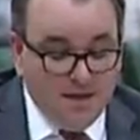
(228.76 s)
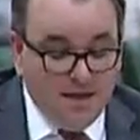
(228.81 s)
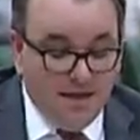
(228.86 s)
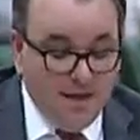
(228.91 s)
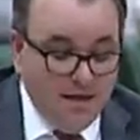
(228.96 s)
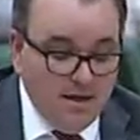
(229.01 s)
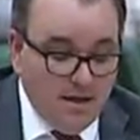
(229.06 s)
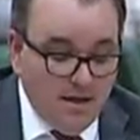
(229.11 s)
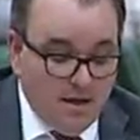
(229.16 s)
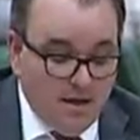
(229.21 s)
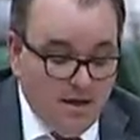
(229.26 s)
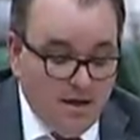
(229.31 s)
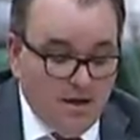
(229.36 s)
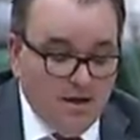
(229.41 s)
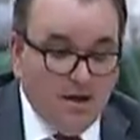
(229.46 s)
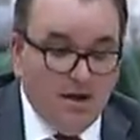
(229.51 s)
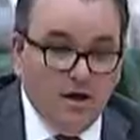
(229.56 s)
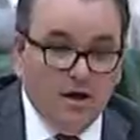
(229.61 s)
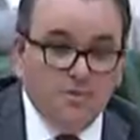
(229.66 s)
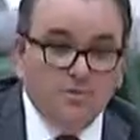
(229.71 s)
which
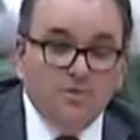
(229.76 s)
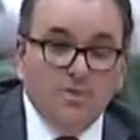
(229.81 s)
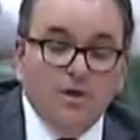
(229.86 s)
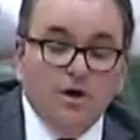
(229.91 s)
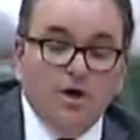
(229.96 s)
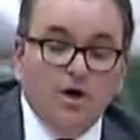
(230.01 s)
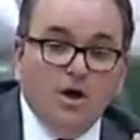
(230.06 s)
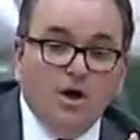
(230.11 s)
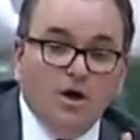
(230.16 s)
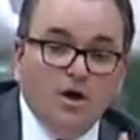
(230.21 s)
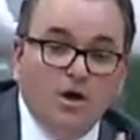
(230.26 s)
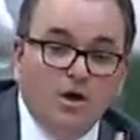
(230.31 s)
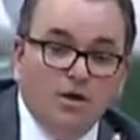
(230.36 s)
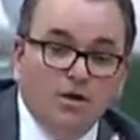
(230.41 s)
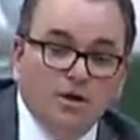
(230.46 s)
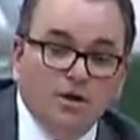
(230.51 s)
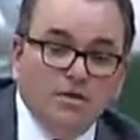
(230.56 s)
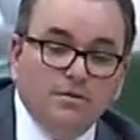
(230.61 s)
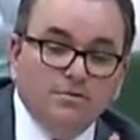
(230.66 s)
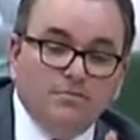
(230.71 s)
makes our company
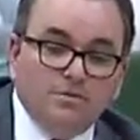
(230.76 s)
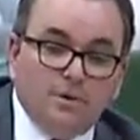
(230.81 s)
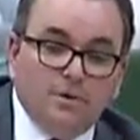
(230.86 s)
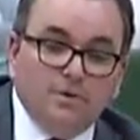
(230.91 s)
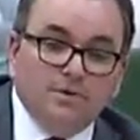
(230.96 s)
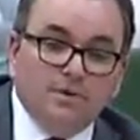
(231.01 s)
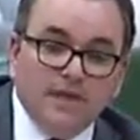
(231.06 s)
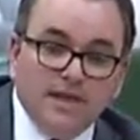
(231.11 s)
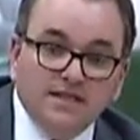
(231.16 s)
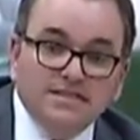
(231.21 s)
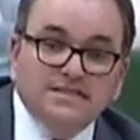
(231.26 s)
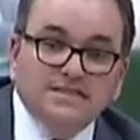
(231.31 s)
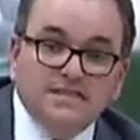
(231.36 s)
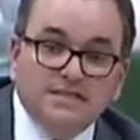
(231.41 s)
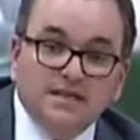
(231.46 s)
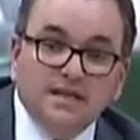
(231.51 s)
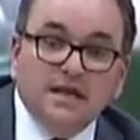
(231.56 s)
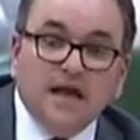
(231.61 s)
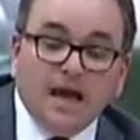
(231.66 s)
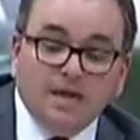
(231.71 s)
even more bilingual
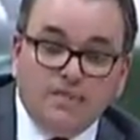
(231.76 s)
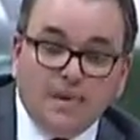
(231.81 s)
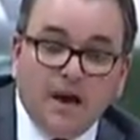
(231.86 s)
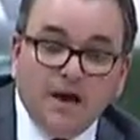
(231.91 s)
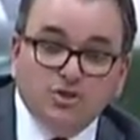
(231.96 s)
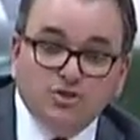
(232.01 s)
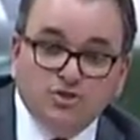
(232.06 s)
every year.